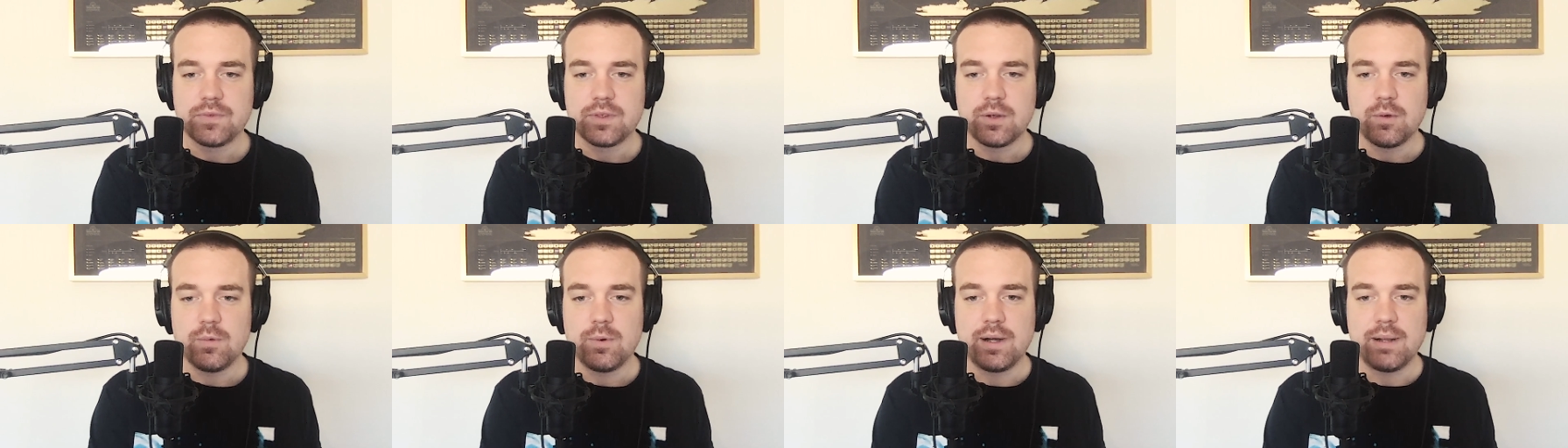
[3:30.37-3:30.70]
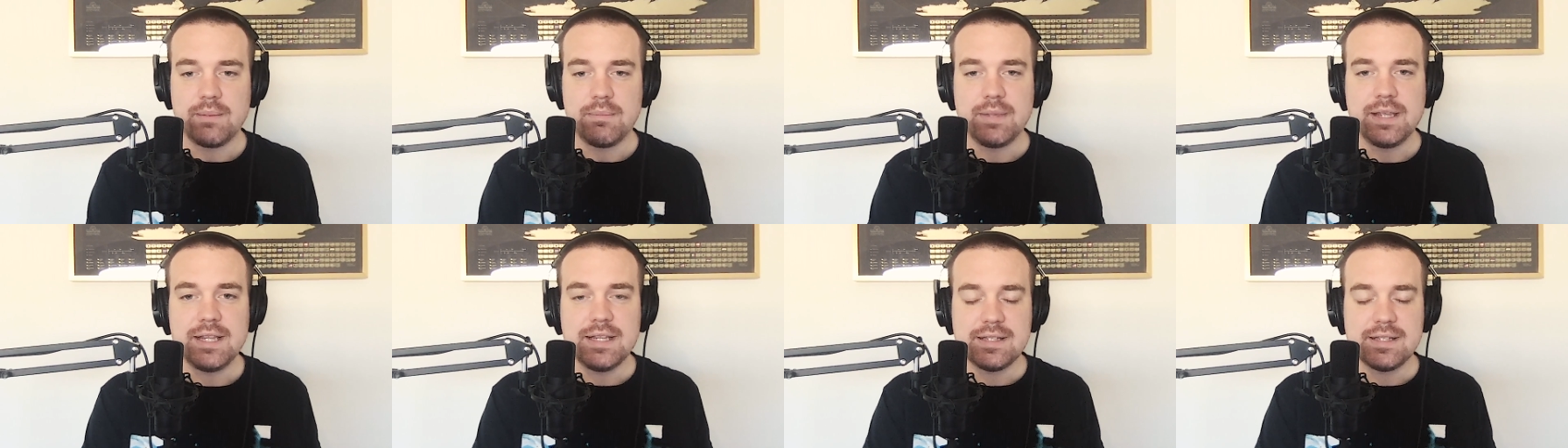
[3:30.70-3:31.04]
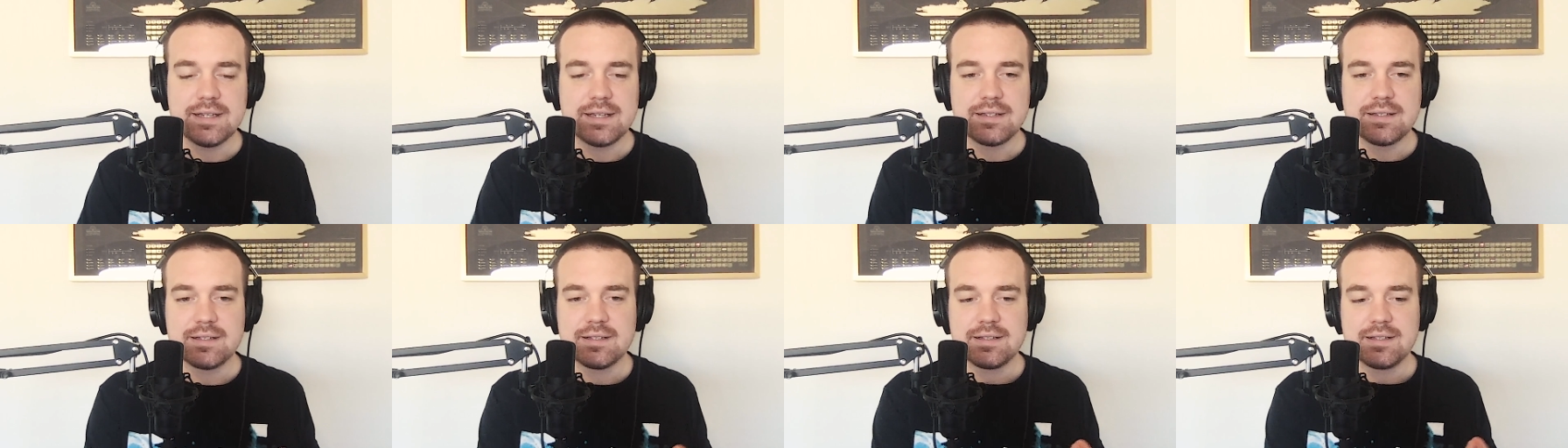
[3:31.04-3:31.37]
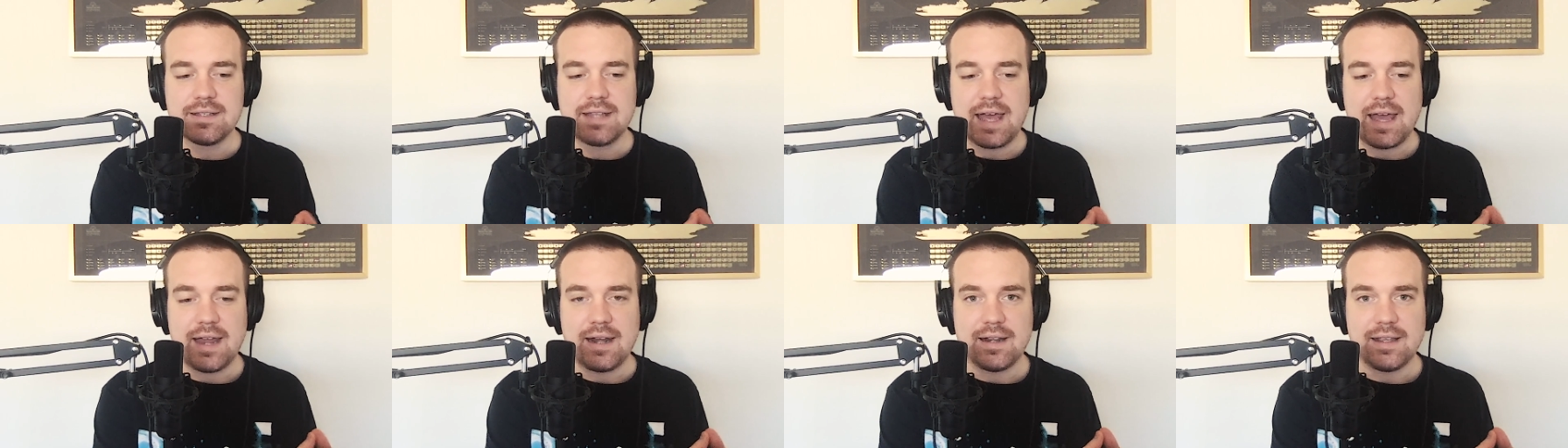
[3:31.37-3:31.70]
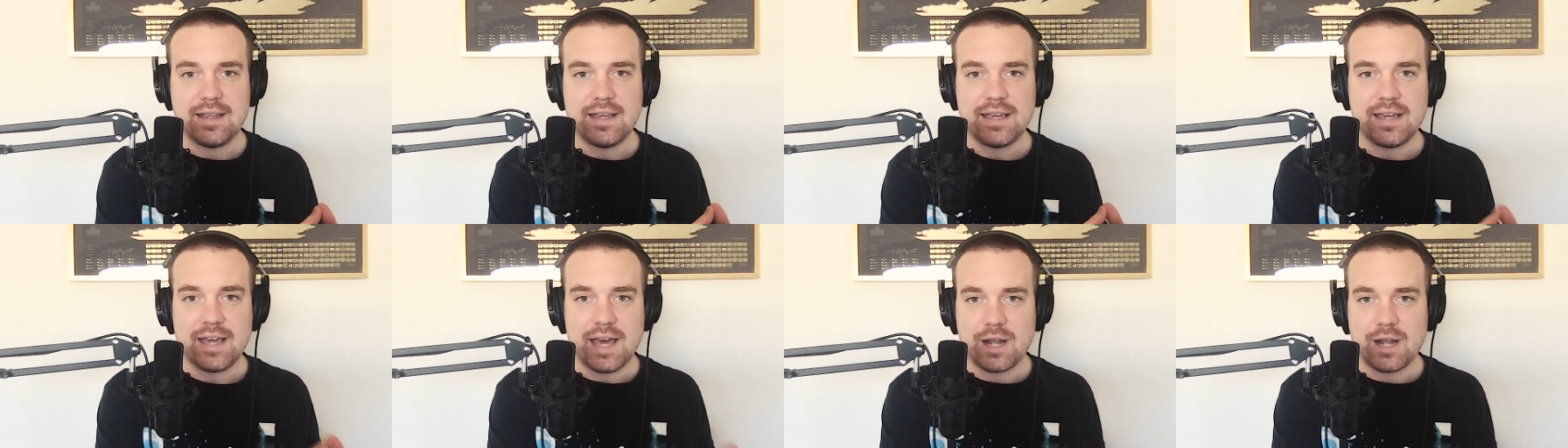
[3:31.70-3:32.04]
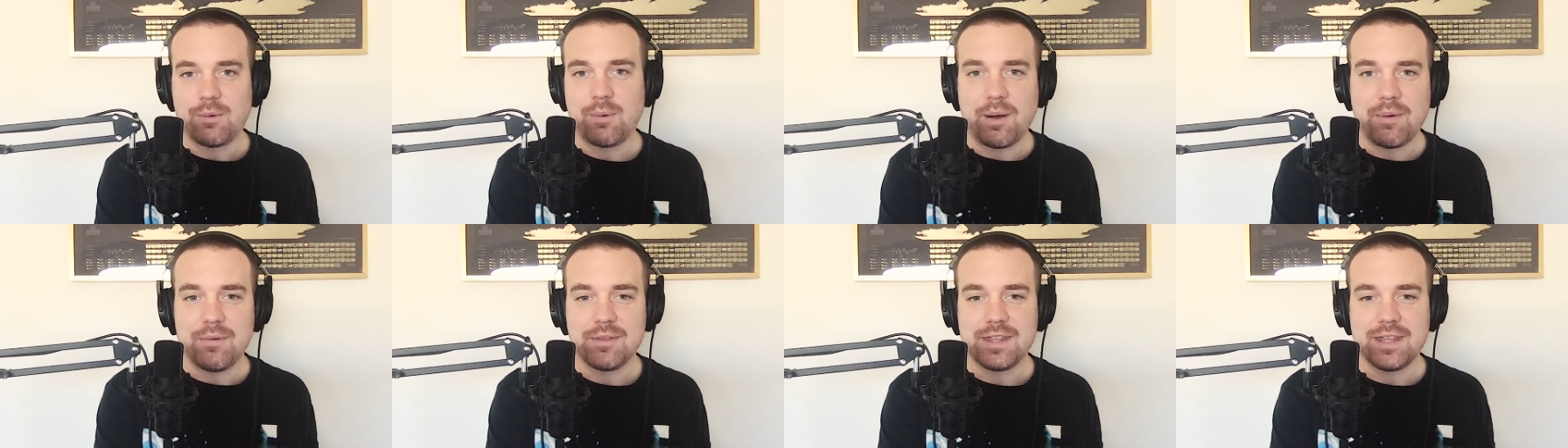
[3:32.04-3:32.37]
What it means is that he got
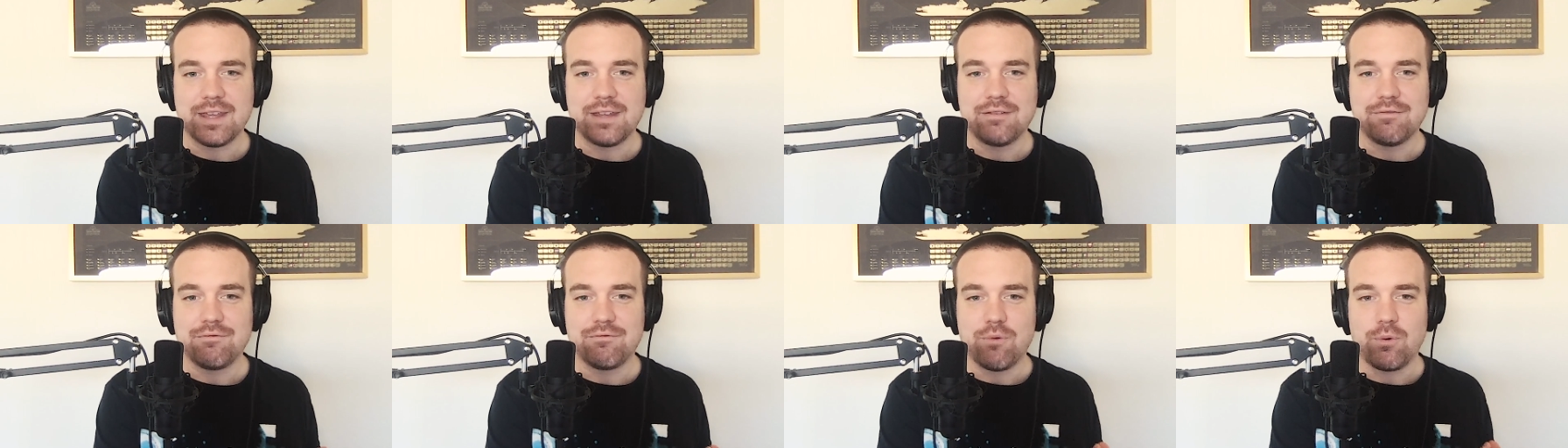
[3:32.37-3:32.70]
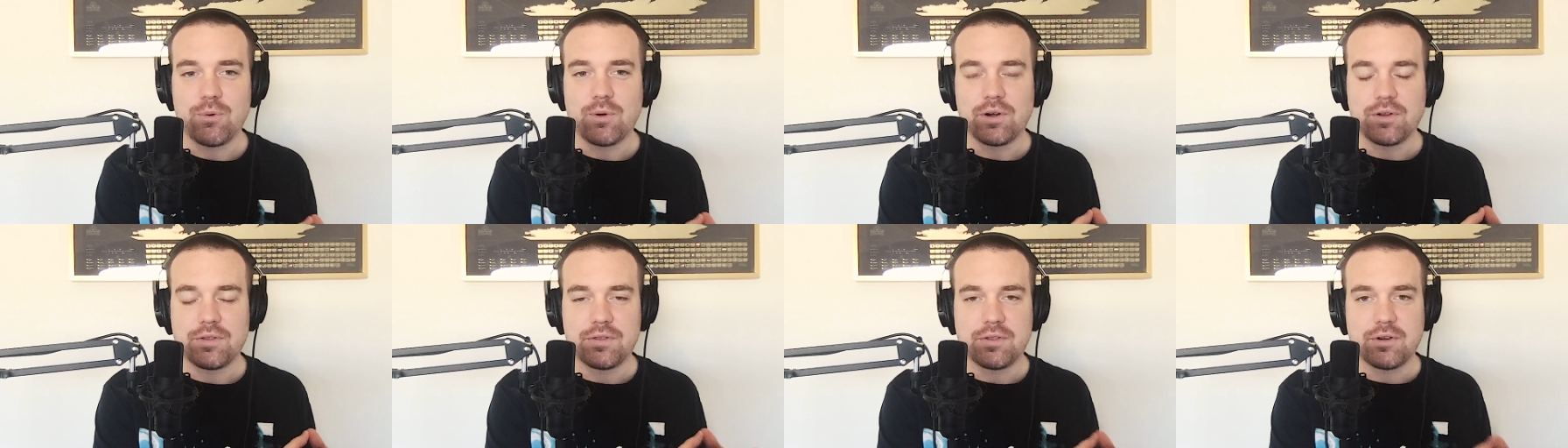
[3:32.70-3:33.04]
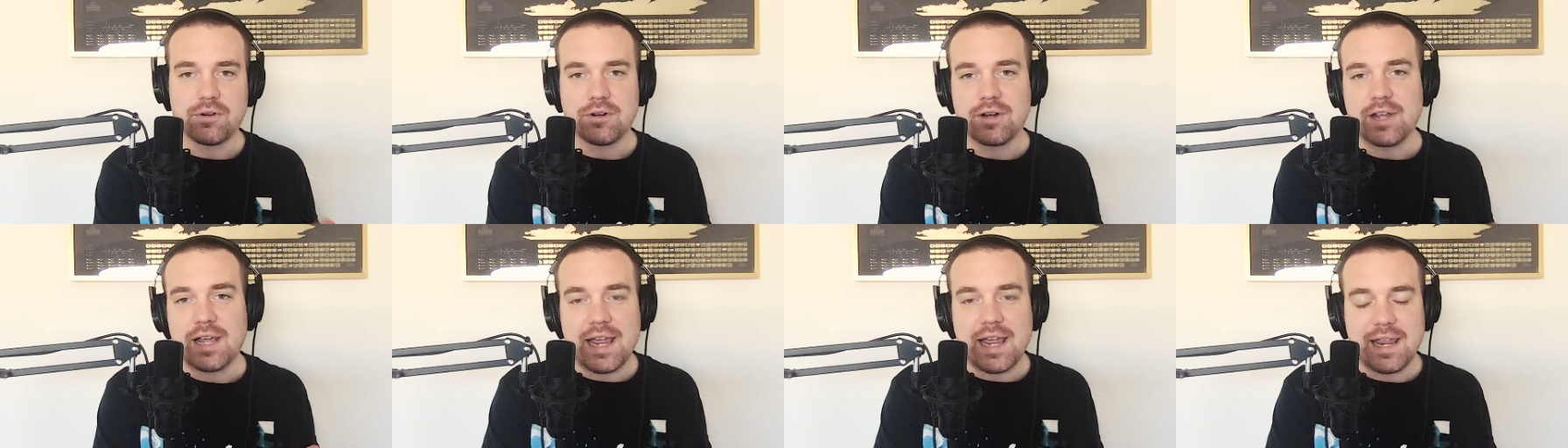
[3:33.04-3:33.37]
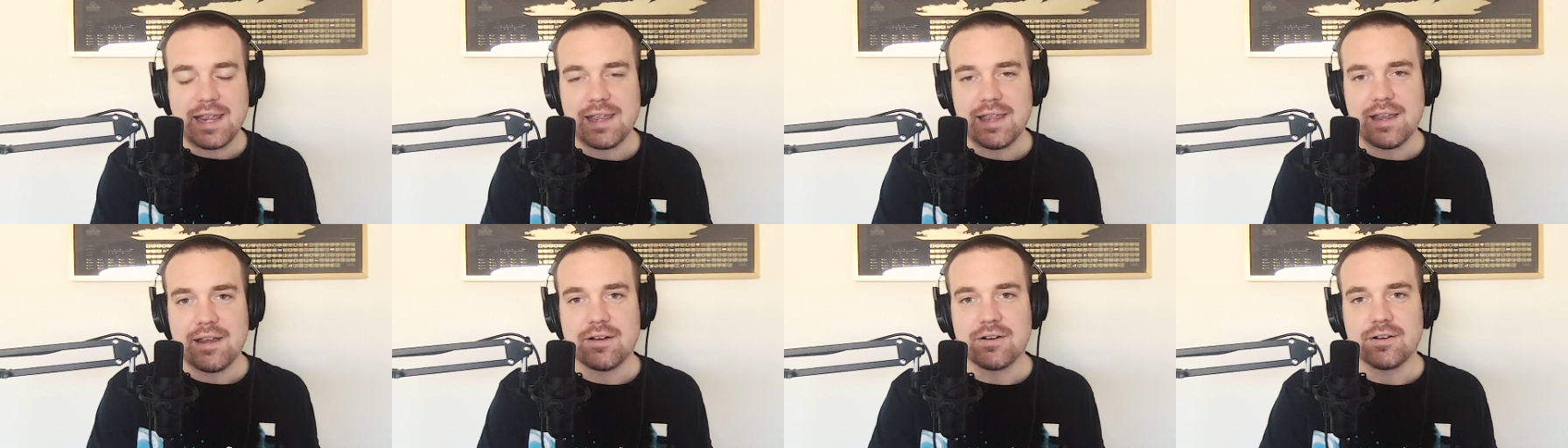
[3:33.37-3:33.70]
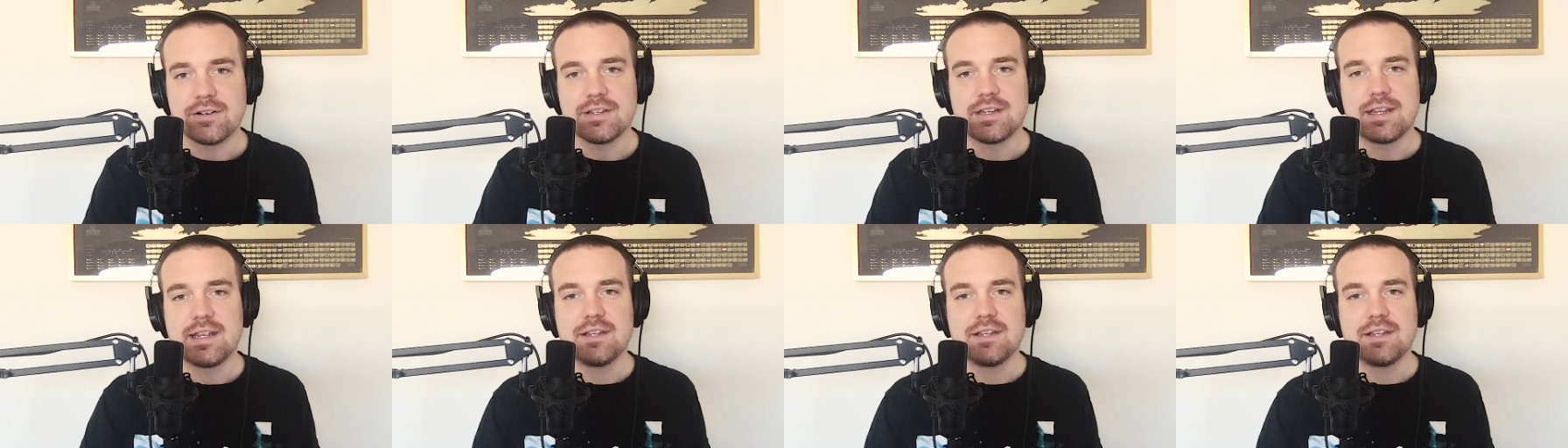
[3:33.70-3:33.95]
away with it for 38 years.